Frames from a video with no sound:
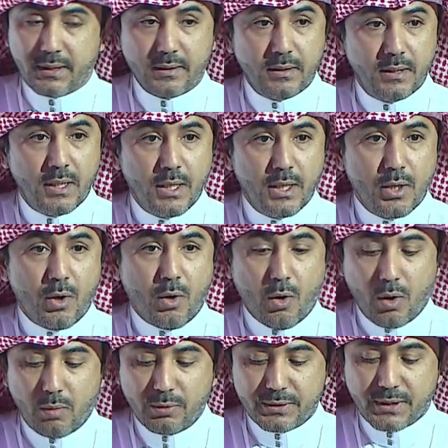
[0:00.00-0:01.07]

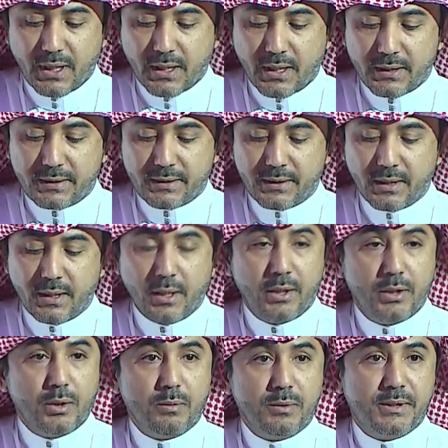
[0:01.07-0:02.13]
Homozygous, you will see
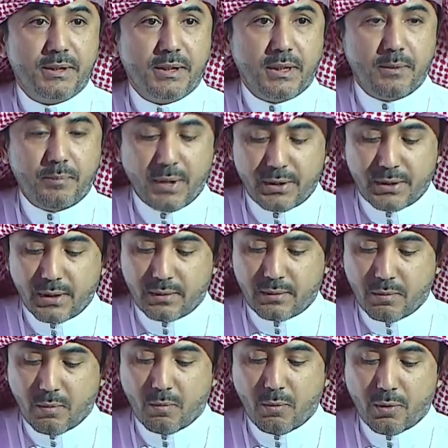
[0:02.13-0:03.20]
patient more often
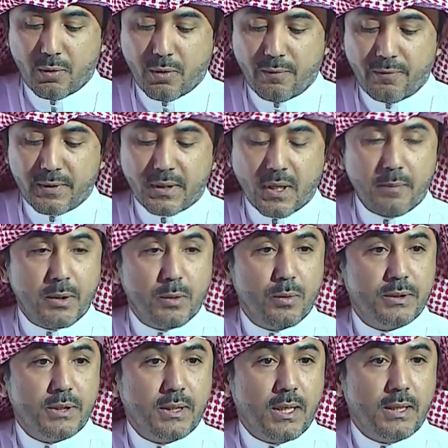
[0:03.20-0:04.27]
coming with an LDL
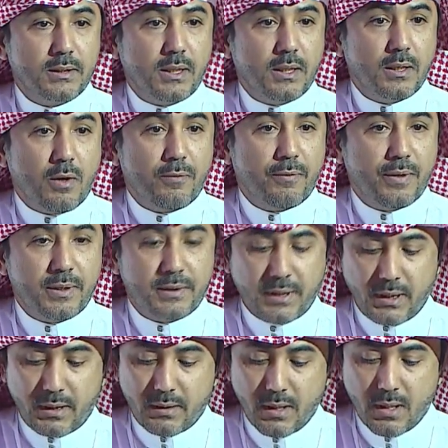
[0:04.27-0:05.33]
of 13
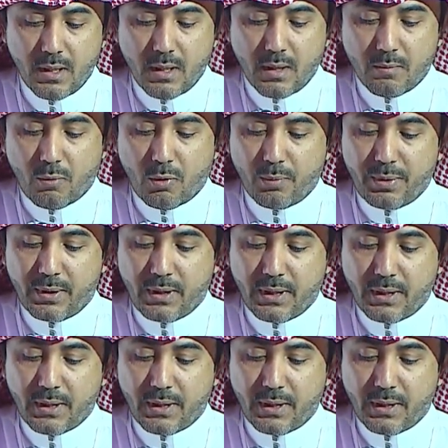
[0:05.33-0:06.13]
mole per liter or